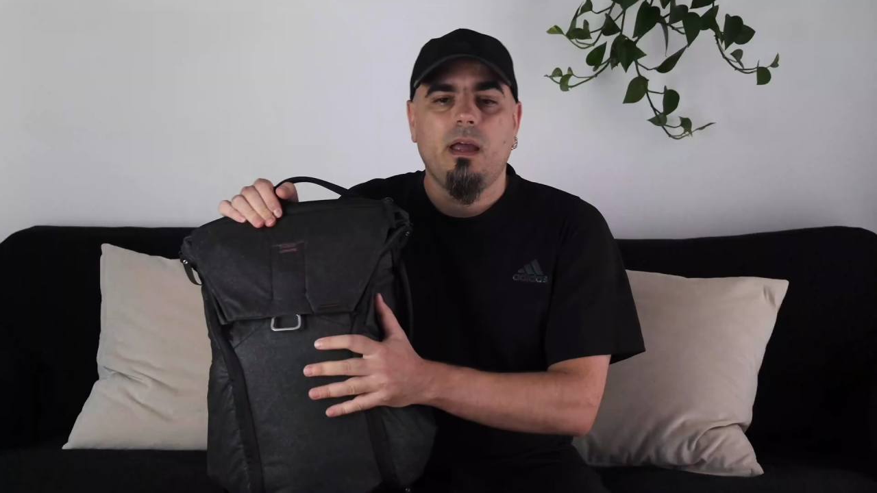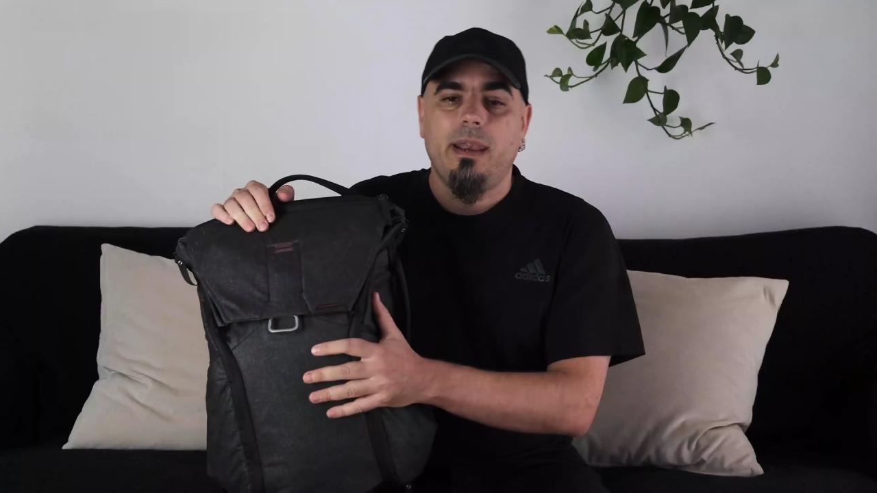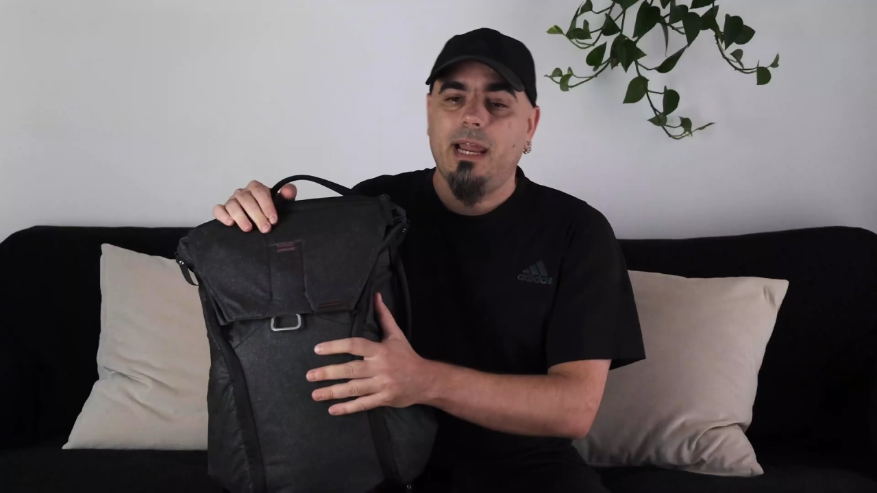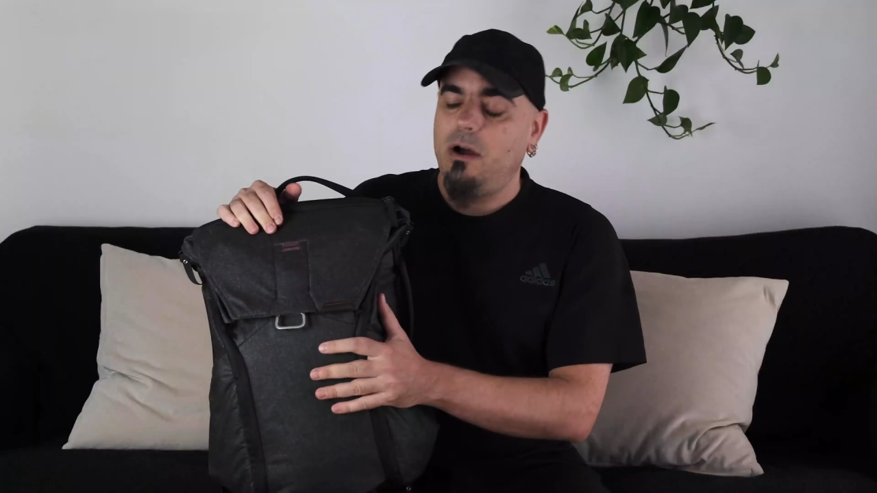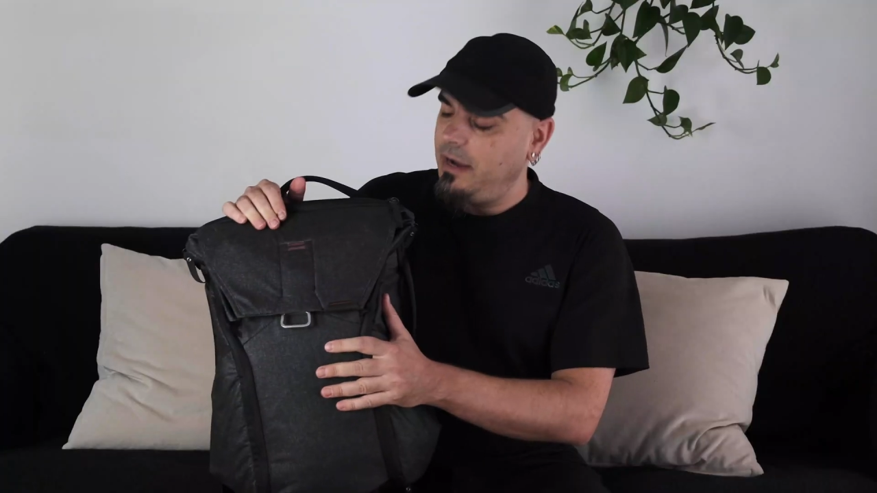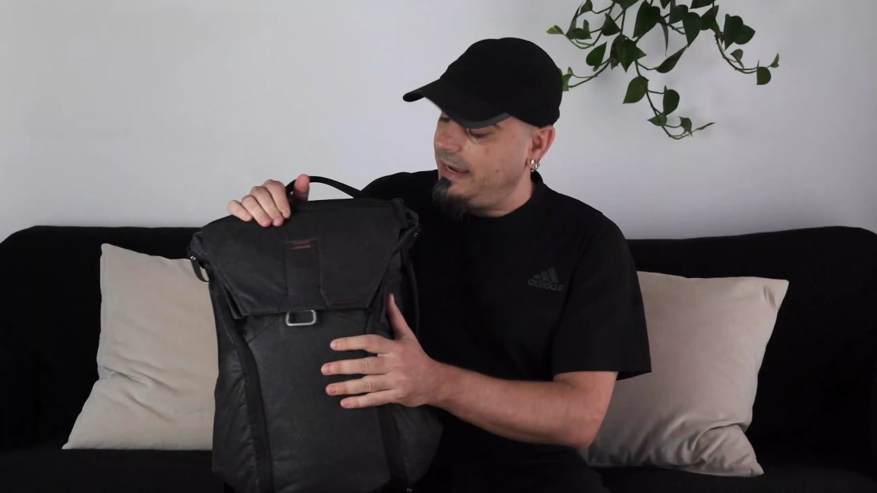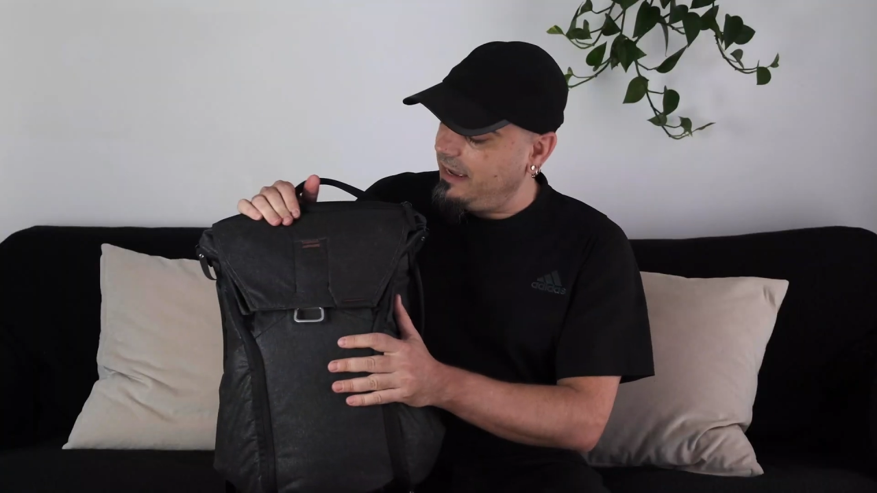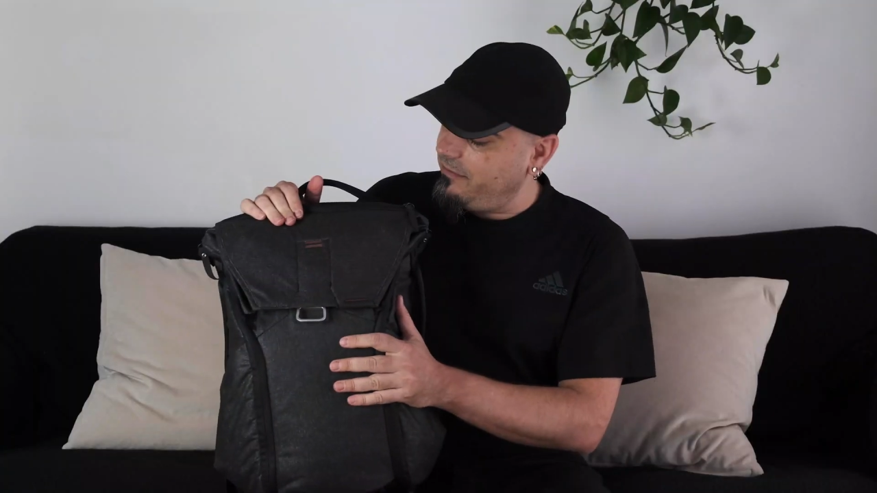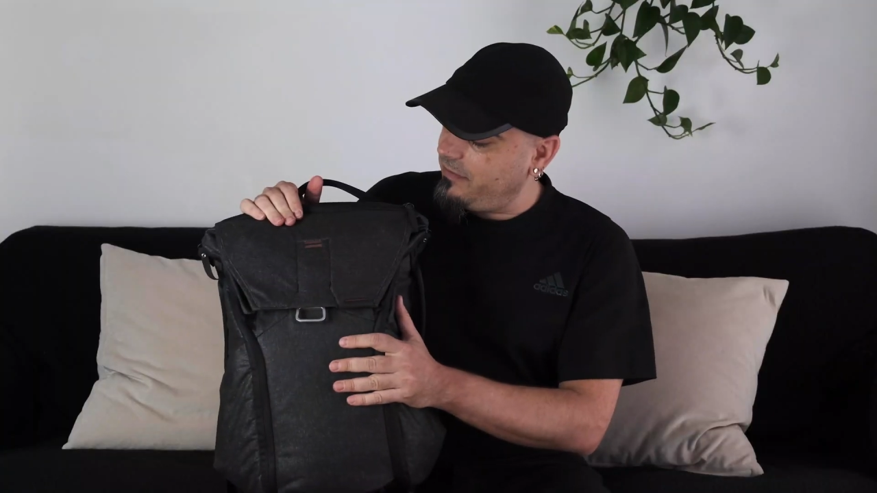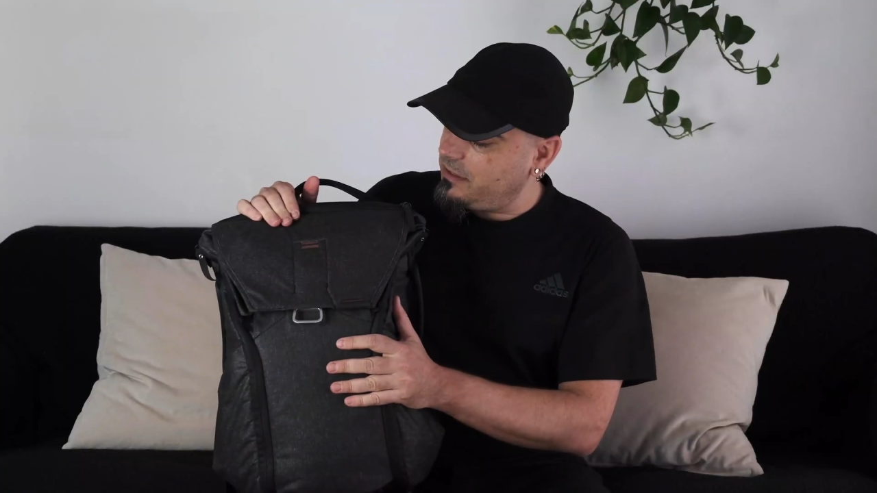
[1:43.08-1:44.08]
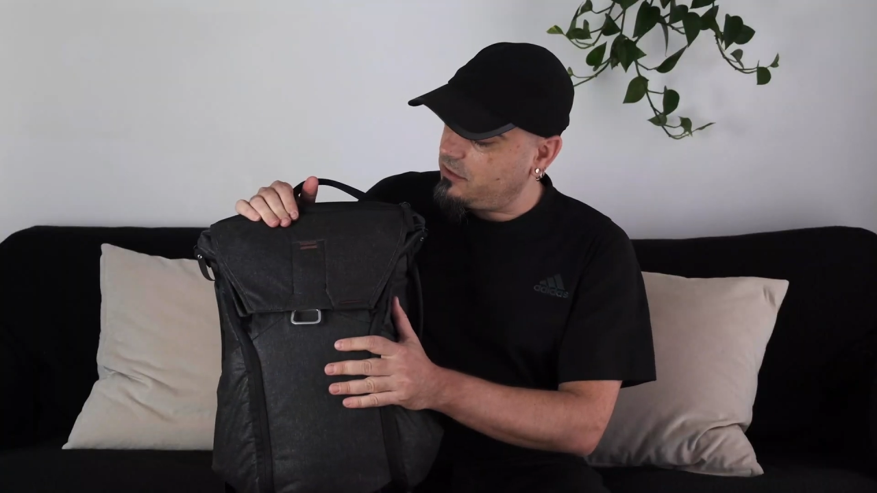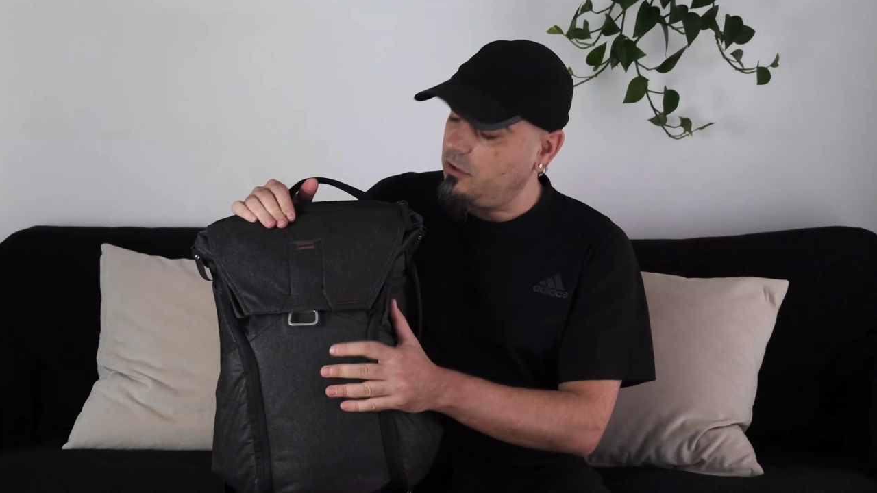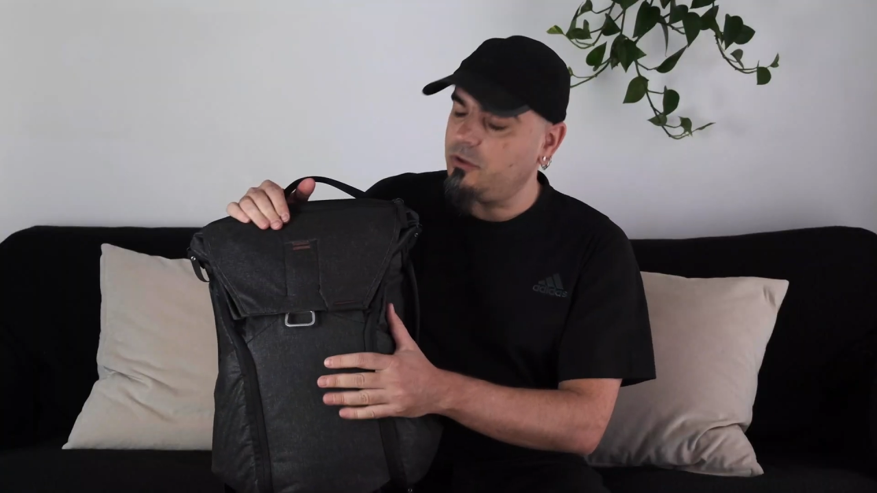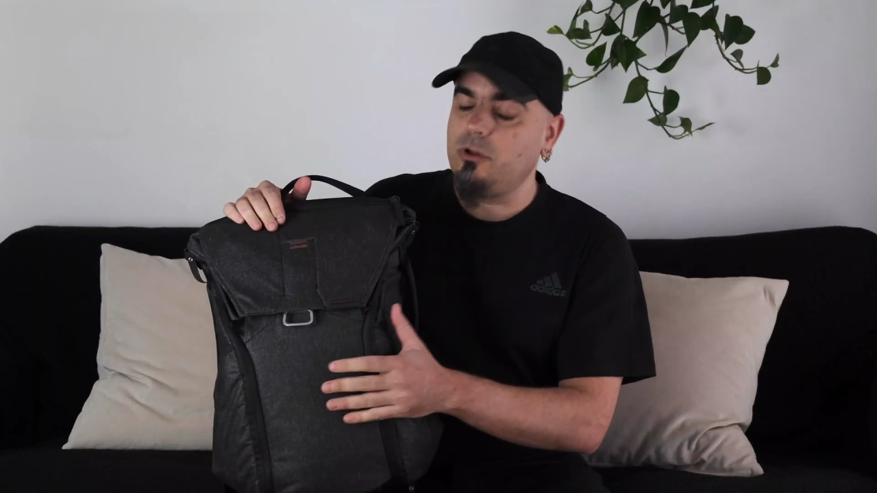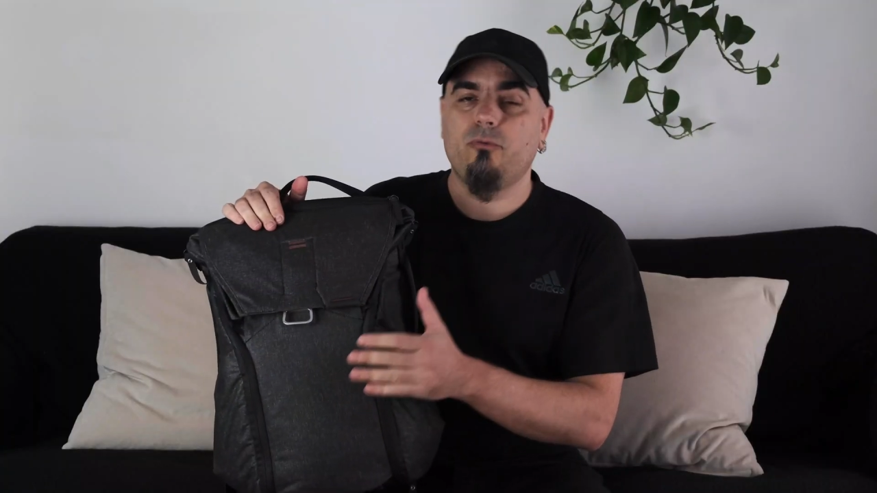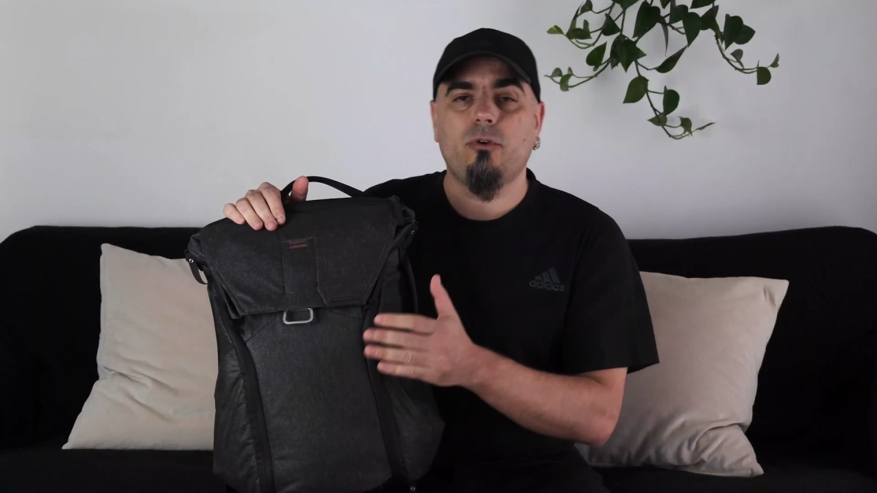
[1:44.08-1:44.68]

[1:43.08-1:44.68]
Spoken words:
Now, I have a sort of